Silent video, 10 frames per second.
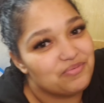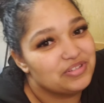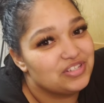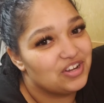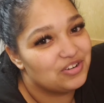
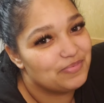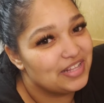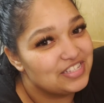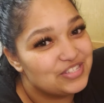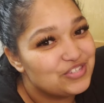was talking
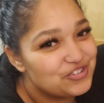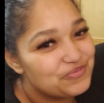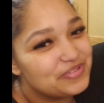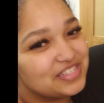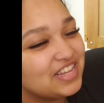about the
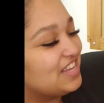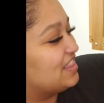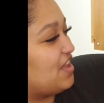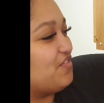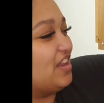soups.
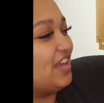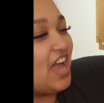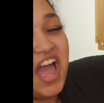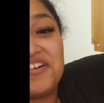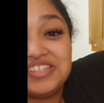They were like,
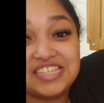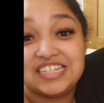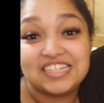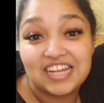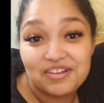I was
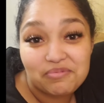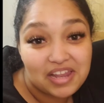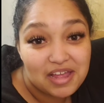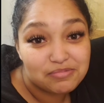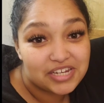eating
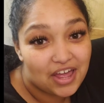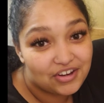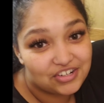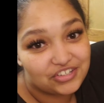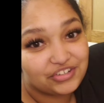clam
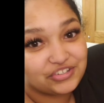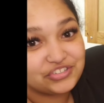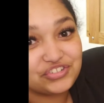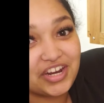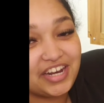chowder, you know,
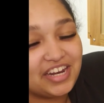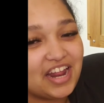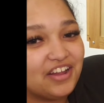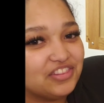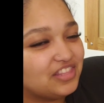straining it
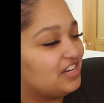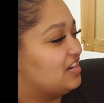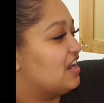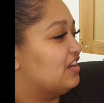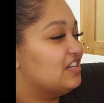out and thinning
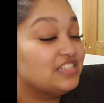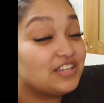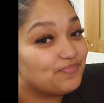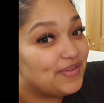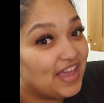it out, and I was
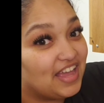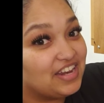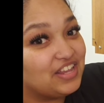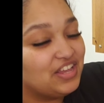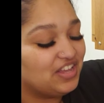like,
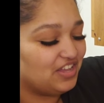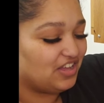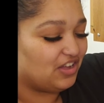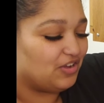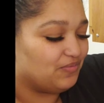man.
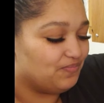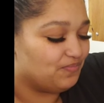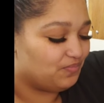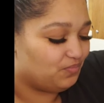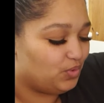
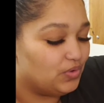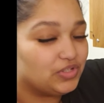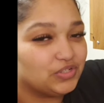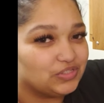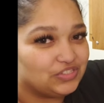We were
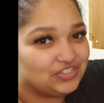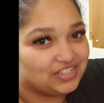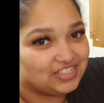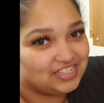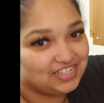told
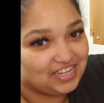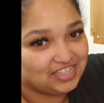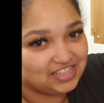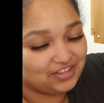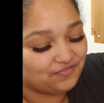strictly to
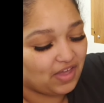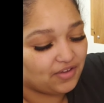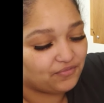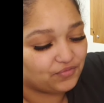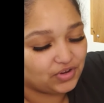get the
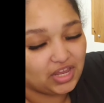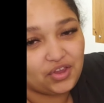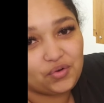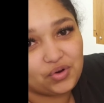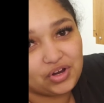
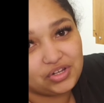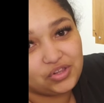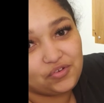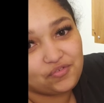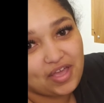fat-free or
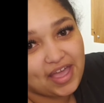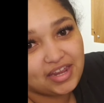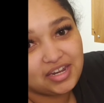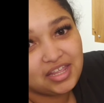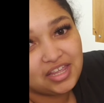
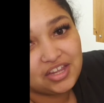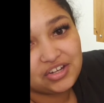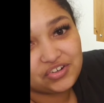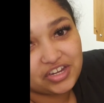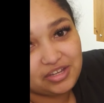low-fat
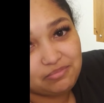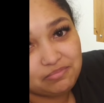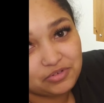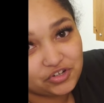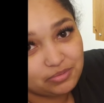cream
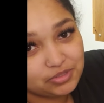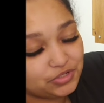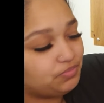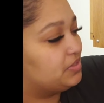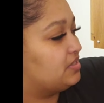
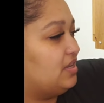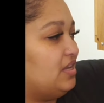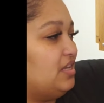soups,